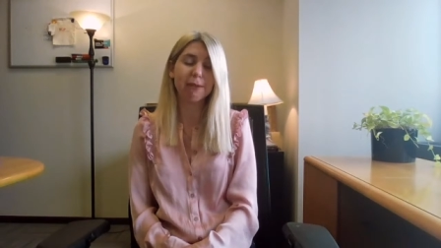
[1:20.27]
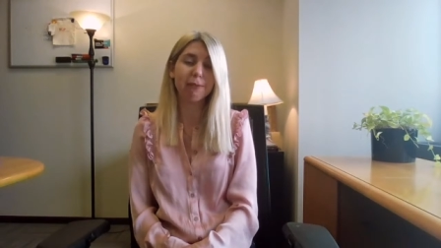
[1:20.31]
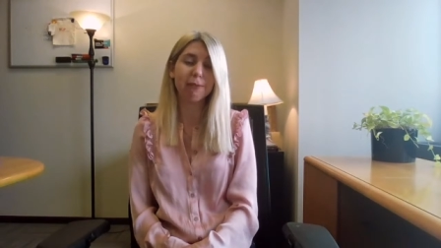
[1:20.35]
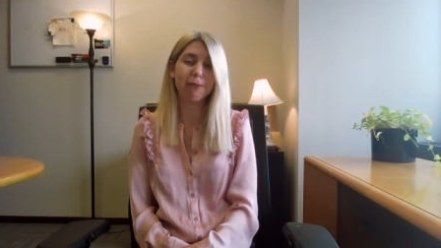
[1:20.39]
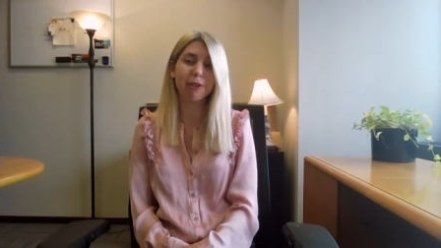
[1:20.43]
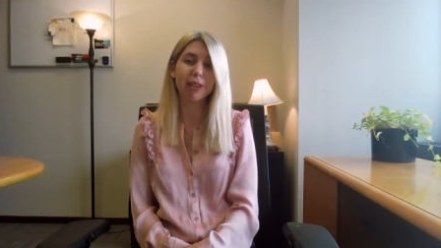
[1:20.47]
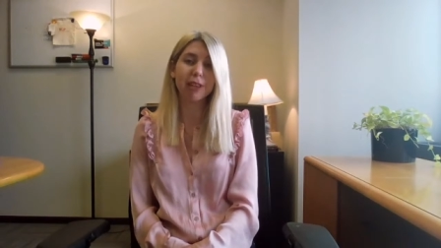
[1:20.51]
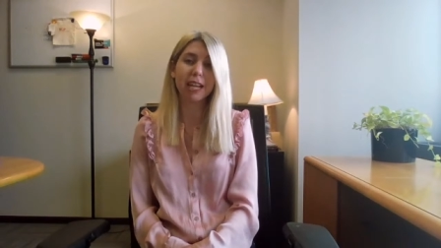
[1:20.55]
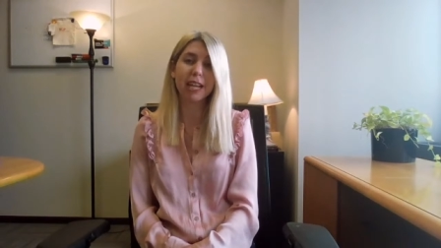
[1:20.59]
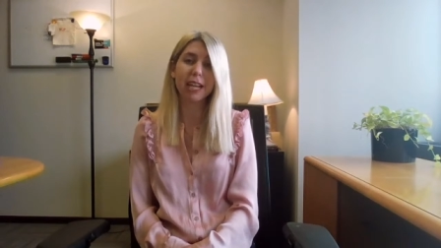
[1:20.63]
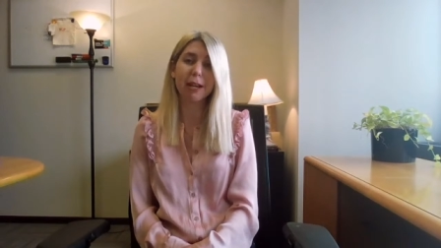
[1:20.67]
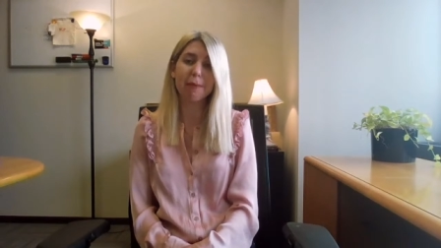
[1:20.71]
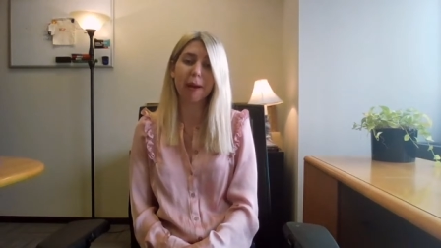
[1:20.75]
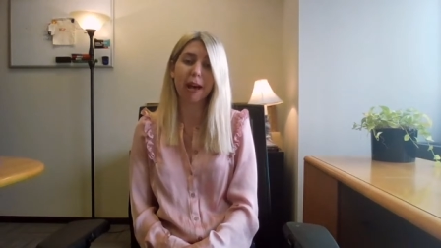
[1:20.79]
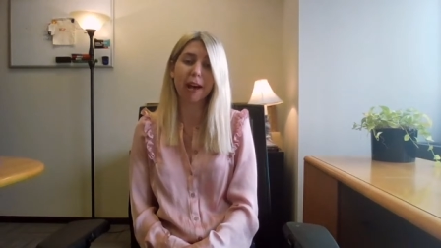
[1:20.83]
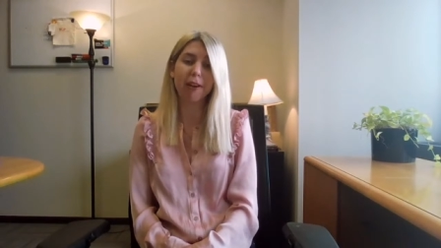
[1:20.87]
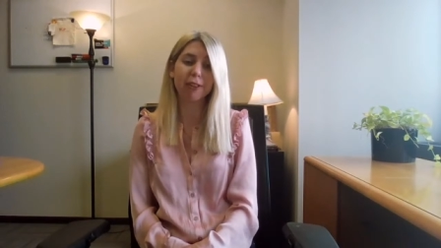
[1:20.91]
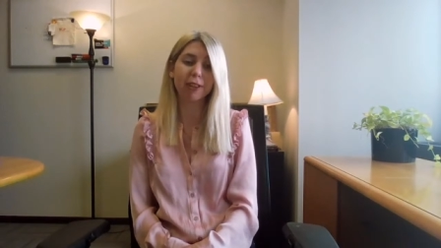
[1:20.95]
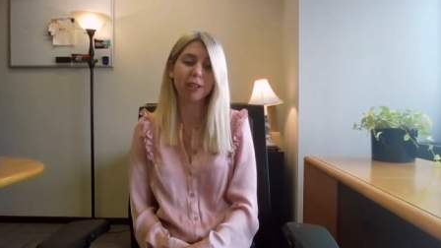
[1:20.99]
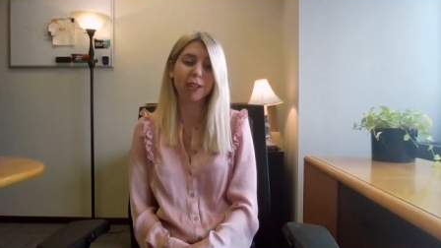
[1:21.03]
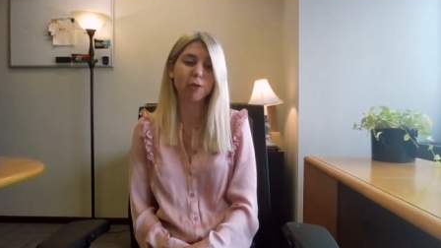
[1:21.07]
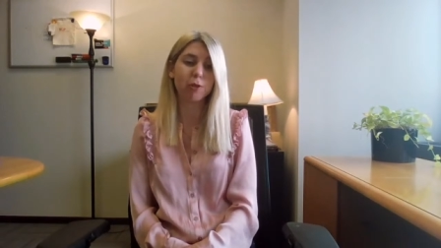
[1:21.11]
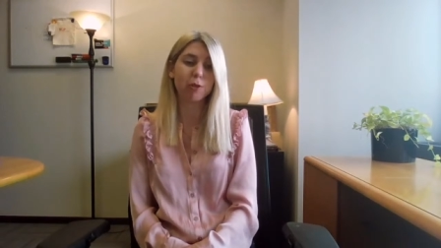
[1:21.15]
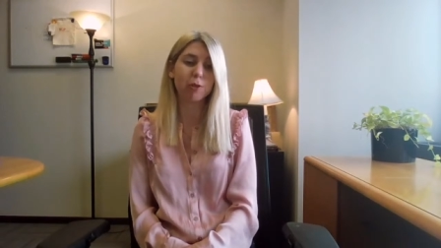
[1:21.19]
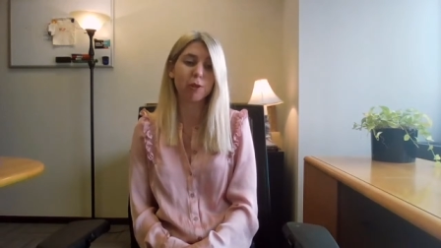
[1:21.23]
If you think
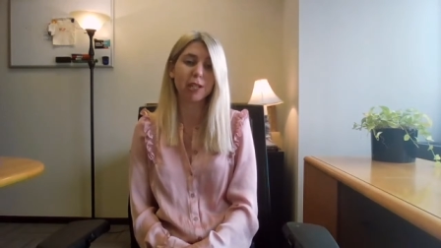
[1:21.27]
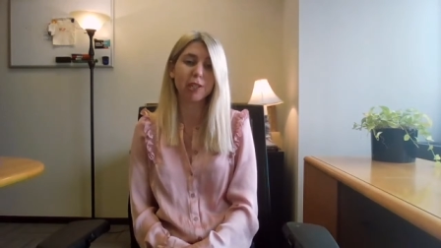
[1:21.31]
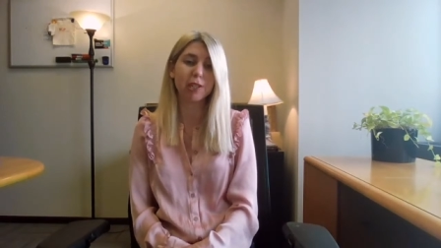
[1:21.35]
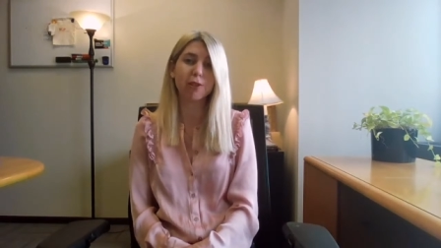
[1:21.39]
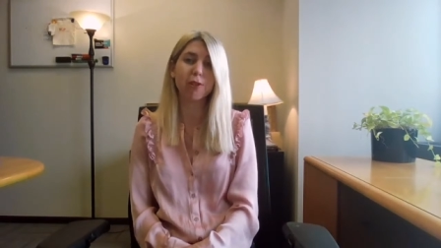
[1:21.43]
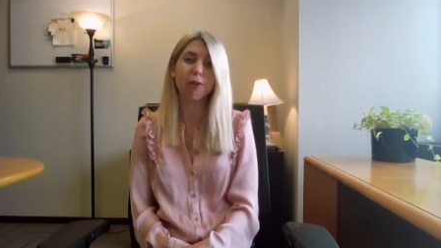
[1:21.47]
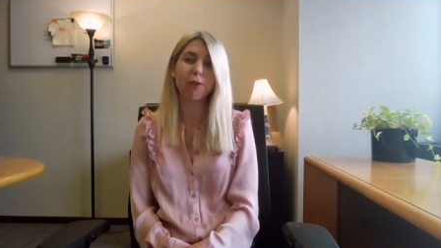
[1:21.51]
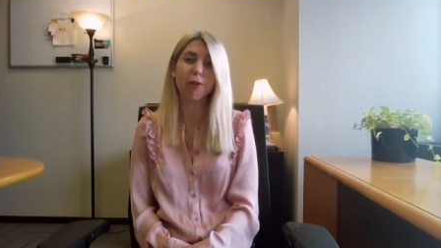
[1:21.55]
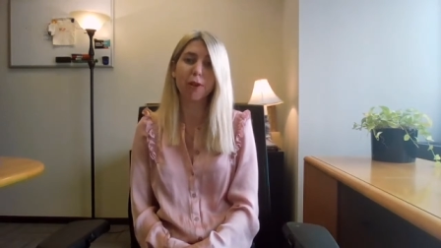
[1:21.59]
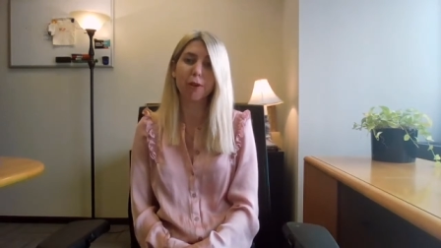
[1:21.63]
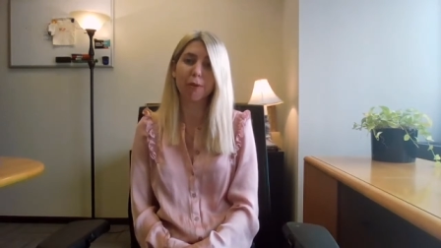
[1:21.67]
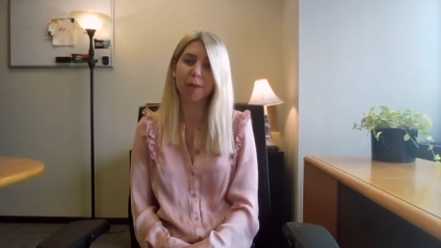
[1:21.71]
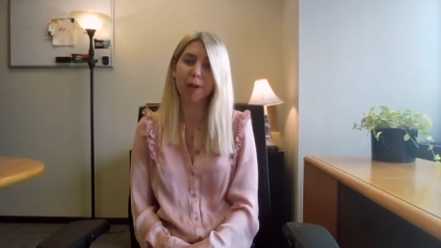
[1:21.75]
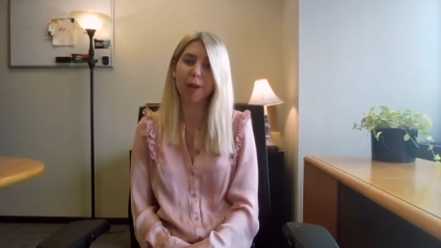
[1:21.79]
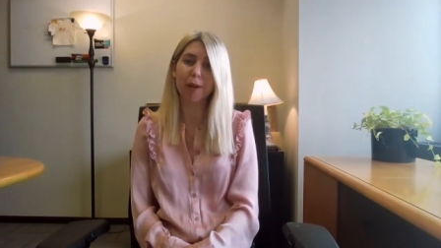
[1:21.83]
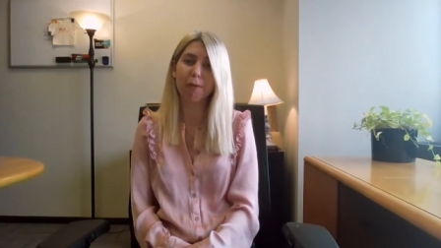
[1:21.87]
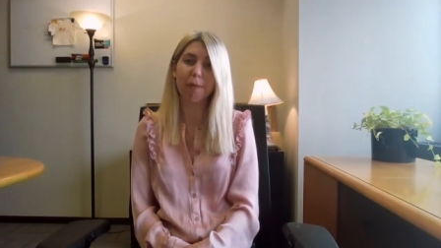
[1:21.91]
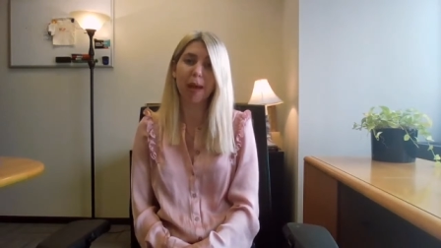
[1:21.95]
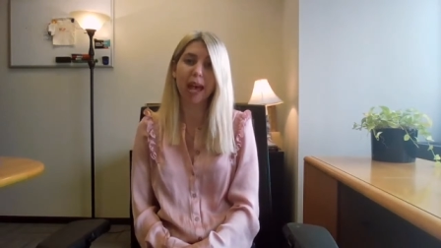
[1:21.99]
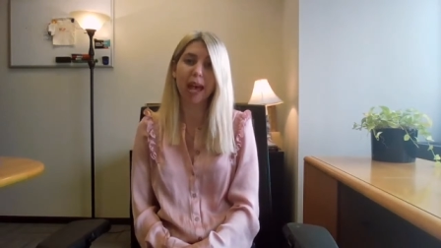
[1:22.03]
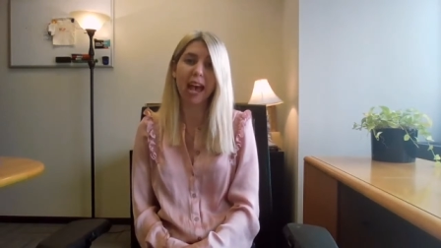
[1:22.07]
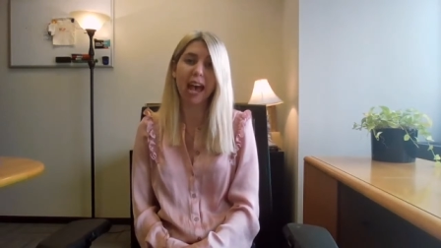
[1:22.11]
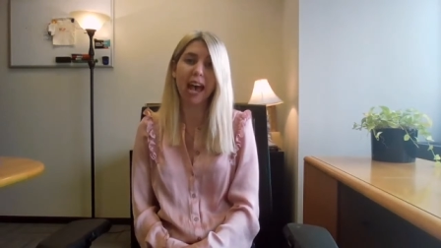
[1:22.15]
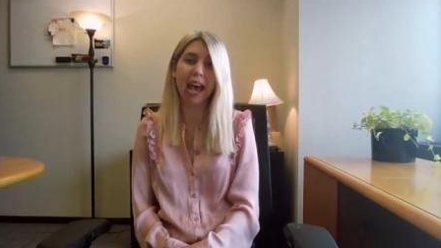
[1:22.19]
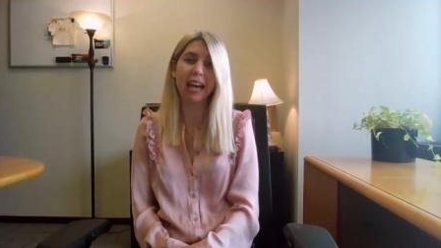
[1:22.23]
about the traditional career
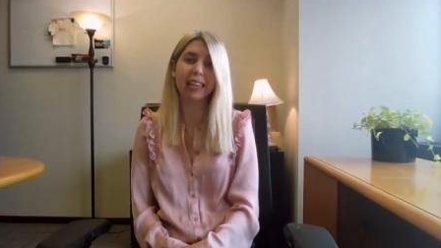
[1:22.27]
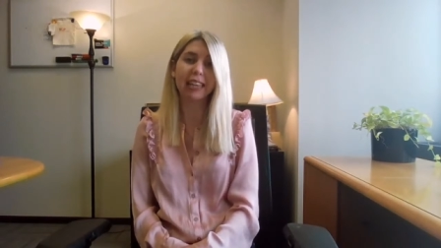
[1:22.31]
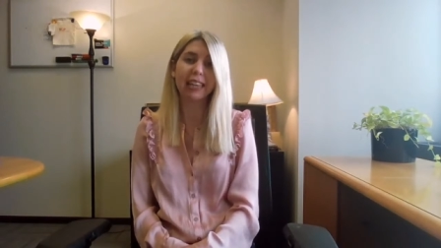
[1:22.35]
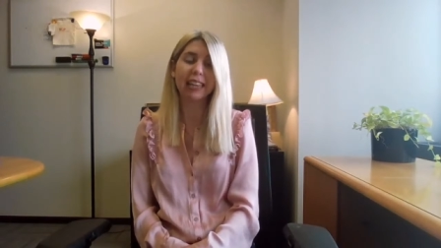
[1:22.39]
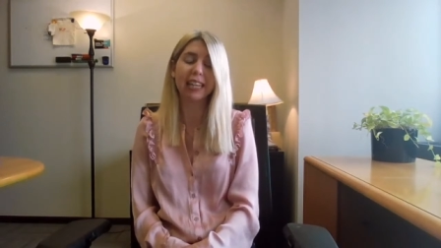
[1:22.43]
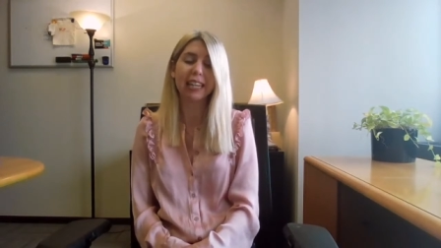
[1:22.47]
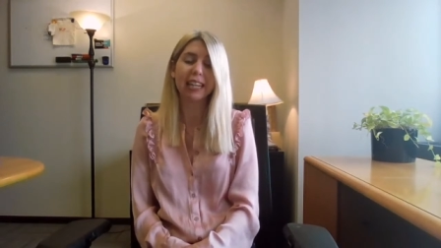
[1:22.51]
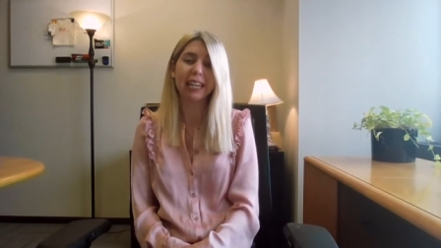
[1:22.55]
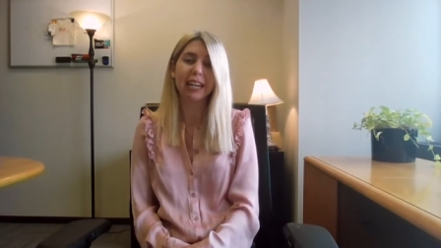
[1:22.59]
path